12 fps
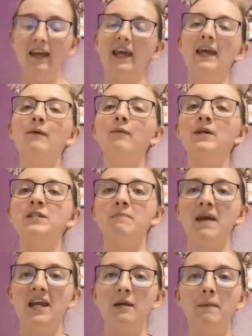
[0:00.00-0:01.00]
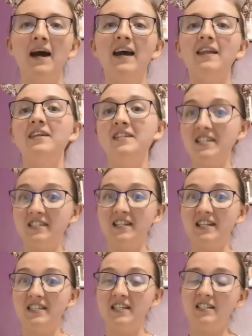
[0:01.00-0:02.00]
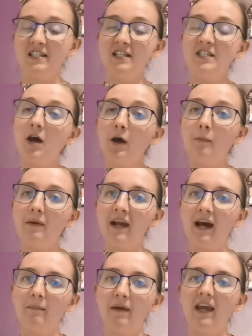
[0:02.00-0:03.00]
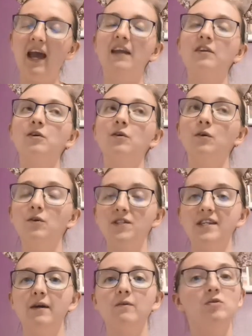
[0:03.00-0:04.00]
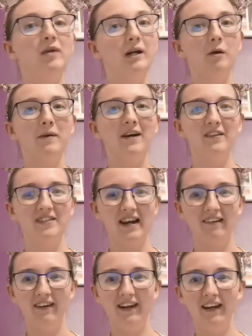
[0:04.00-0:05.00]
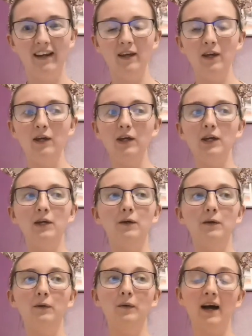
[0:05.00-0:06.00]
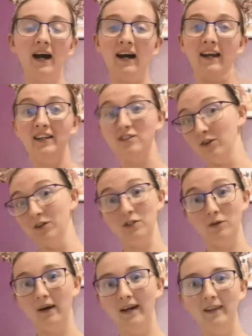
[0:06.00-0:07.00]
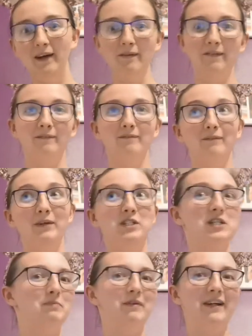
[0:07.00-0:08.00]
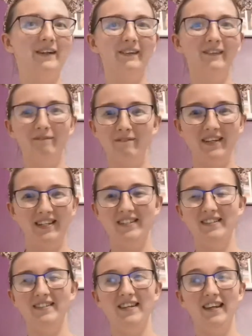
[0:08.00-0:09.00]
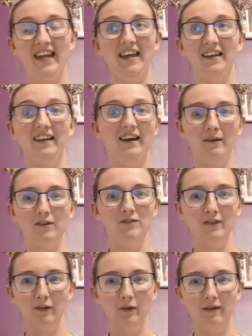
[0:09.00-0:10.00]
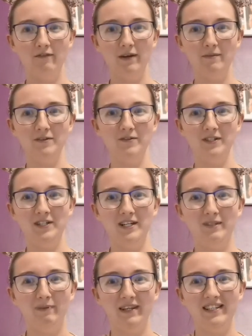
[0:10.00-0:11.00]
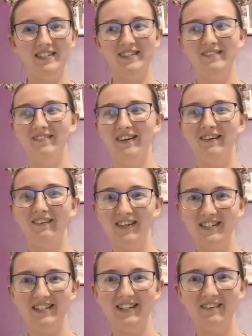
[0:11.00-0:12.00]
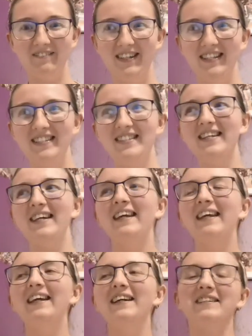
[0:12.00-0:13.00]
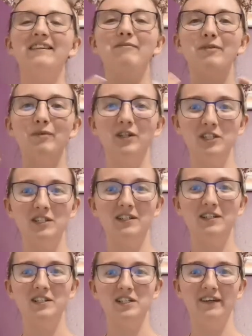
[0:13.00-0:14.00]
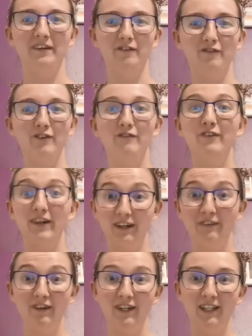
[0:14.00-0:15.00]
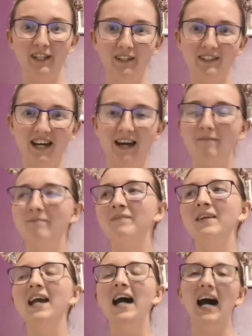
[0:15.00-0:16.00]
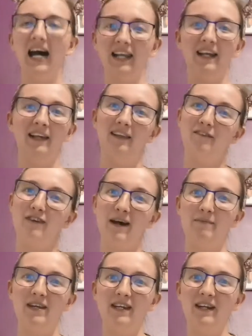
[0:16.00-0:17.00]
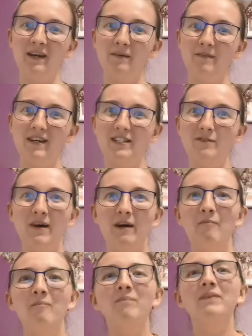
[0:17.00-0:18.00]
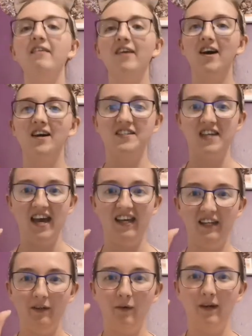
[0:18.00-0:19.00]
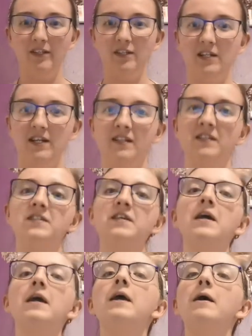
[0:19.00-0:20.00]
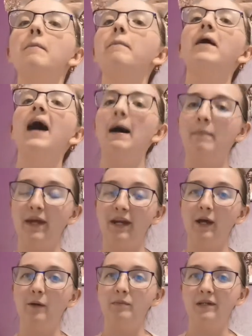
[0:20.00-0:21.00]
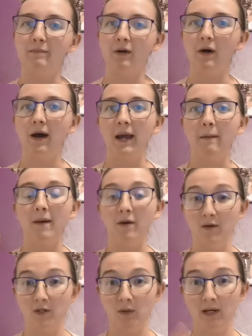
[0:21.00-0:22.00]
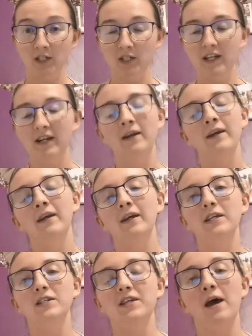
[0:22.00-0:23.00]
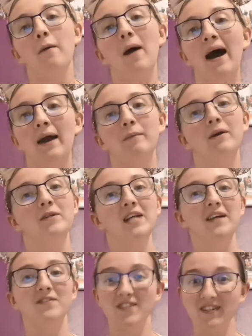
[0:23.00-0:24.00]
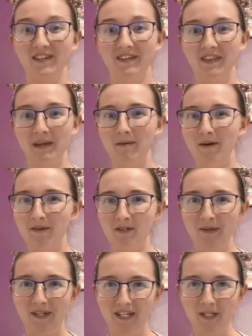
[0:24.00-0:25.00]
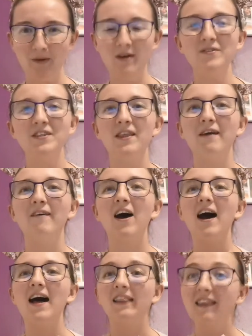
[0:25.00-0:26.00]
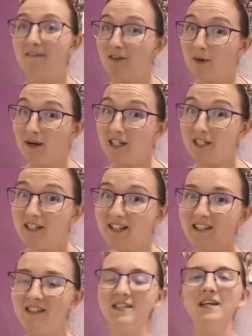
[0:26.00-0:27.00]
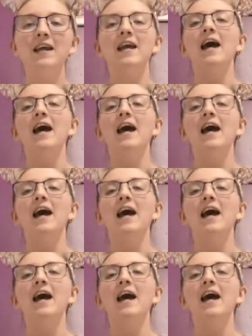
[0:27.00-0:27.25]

It was made by the Disney sisters, Hope and Abbey, and also Twinklebell Terryn, who I talk to quite a lot, which is pretty cool because, again, I always feel quite famous when she speaks to me, when she comments, because I've been watching her channel for a very, very long time. And I love Abbey and Hope as well. There are 10 questions, but Abbey and Hope did put a bonus question, so I'm going to answer the bonus one as well. So there are 11 questions.